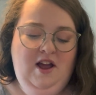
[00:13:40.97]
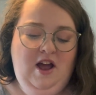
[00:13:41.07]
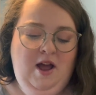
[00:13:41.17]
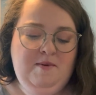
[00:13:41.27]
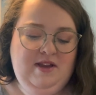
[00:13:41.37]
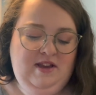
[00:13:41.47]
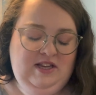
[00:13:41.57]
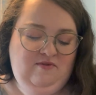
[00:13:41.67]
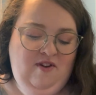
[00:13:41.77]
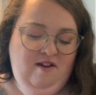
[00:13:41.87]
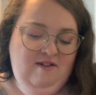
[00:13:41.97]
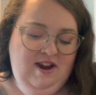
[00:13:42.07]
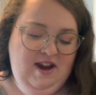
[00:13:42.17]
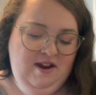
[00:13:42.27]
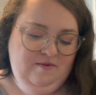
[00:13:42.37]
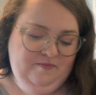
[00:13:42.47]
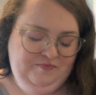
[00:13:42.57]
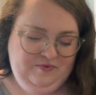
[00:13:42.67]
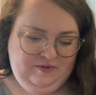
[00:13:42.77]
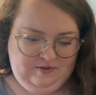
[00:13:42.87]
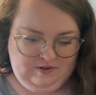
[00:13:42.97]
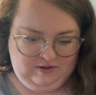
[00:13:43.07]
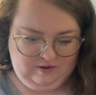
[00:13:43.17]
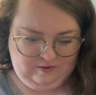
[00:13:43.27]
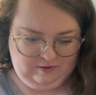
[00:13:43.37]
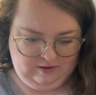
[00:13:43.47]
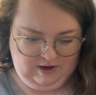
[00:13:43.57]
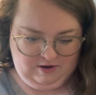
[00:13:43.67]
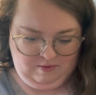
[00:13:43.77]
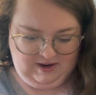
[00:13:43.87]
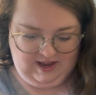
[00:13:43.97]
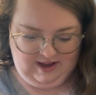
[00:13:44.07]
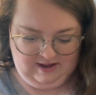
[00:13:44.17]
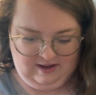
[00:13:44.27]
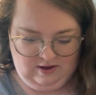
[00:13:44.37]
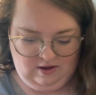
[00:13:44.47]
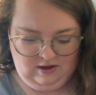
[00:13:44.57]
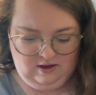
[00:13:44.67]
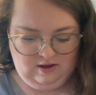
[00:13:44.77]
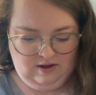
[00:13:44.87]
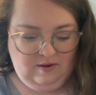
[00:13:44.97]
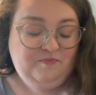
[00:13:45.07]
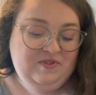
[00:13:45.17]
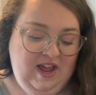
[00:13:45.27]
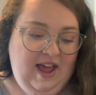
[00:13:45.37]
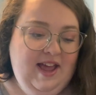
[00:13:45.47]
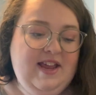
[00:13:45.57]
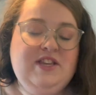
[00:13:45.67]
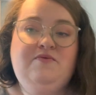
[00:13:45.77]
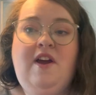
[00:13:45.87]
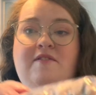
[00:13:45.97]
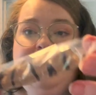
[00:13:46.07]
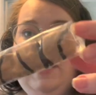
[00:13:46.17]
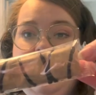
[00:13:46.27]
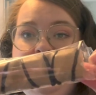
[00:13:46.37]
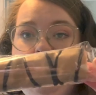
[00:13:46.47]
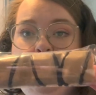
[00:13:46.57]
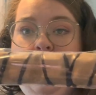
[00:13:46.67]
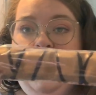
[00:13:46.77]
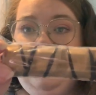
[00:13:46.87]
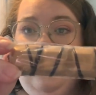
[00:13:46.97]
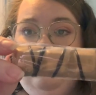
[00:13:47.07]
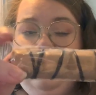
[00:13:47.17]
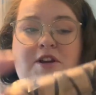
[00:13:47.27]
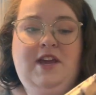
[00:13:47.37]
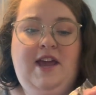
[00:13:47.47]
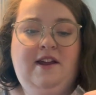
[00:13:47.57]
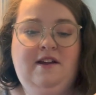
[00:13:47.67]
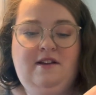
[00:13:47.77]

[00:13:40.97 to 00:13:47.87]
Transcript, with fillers: Um, it's very, how do I get? Yeah, it's very Kinder Bueno looking.